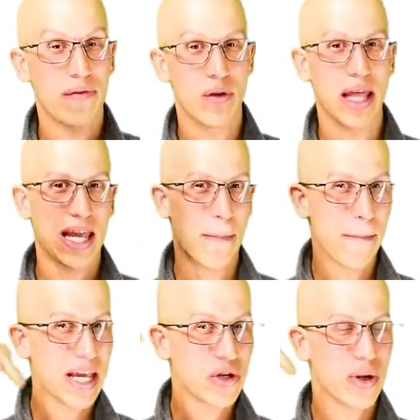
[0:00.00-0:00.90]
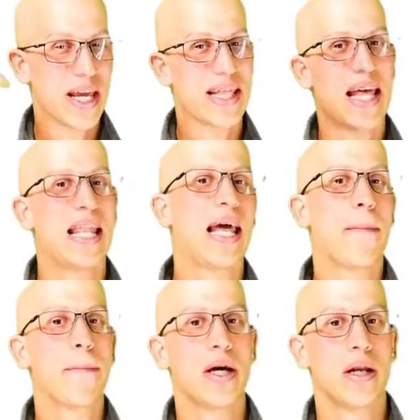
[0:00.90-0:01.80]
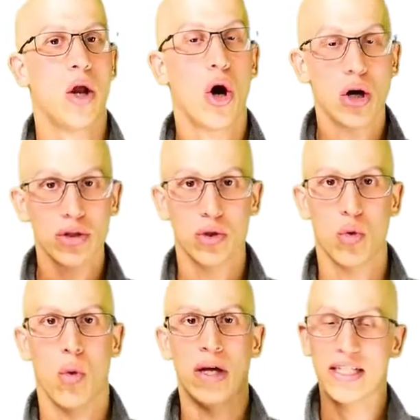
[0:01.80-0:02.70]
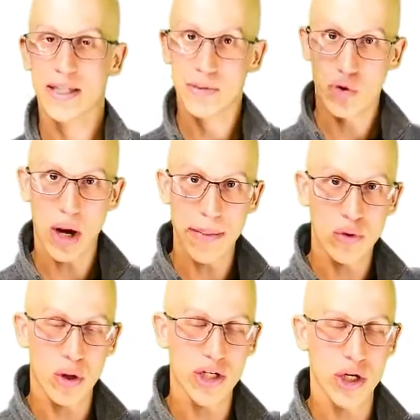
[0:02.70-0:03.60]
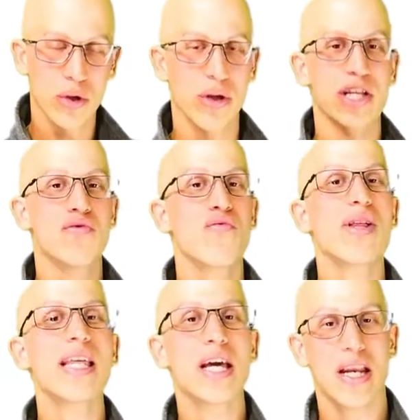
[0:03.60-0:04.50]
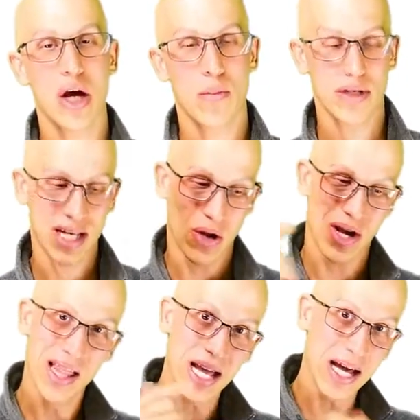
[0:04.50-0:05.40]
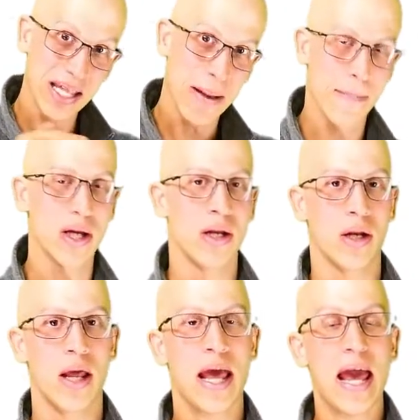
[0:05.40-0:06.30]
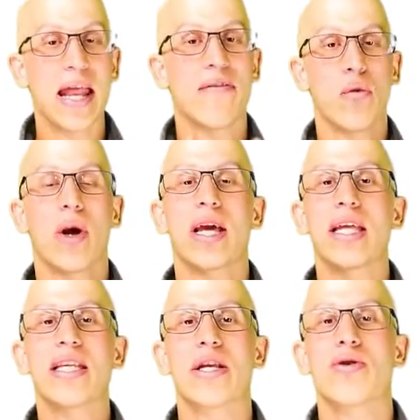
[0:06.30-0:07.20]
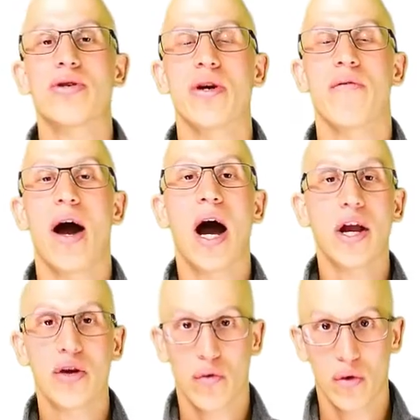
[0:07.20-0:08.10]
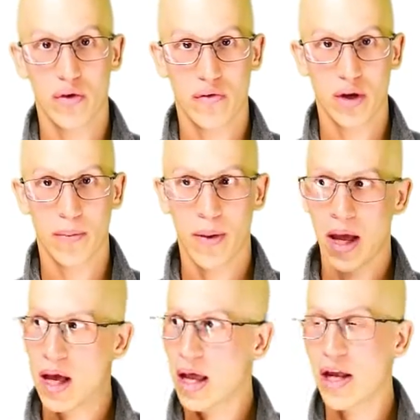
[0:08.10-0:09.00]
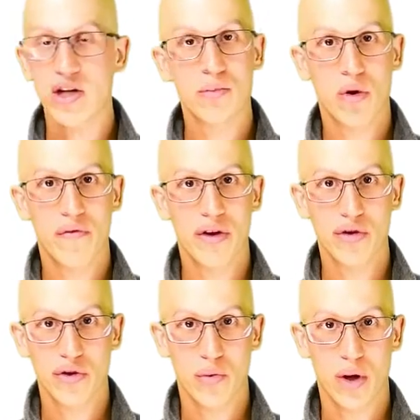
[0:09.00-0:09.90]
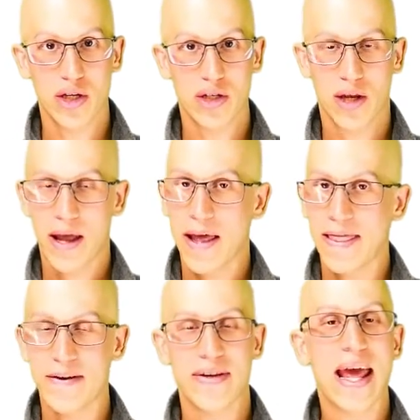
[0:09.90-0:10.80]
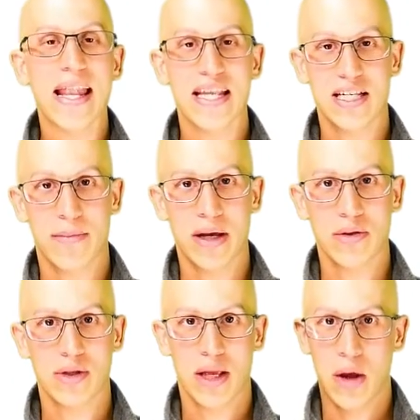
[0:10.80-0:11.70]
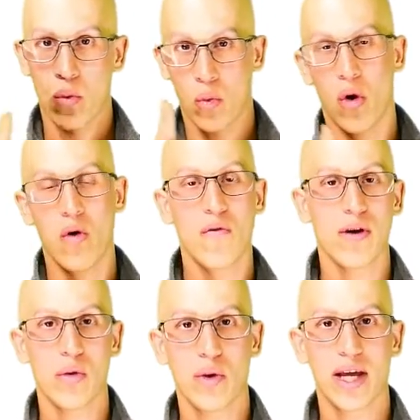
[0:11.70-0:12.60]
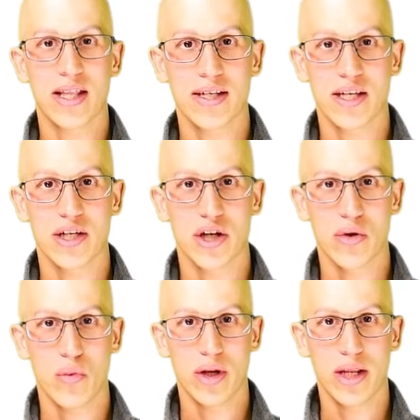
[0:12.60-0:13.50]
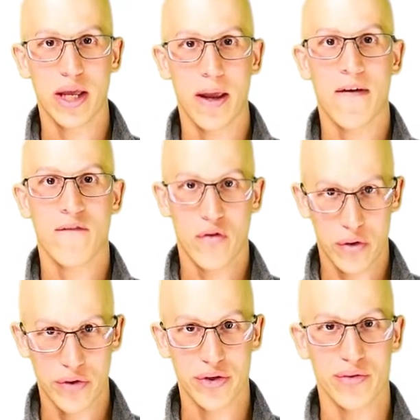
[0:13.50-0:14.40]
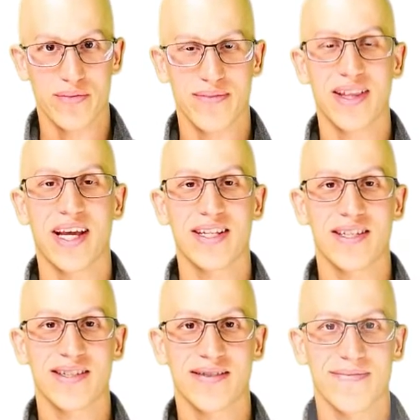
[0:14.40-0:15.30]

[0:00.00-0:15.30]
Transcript: If you like it, make sure you hit that like button. Also, subscribe to our channel. It's really going to help us out. Click on that button. And if you want to continue yourself on your road to freedom, Here's more videos to watch. There's endless amounts. Hopefully we get to see each other one day very soon. Thanks.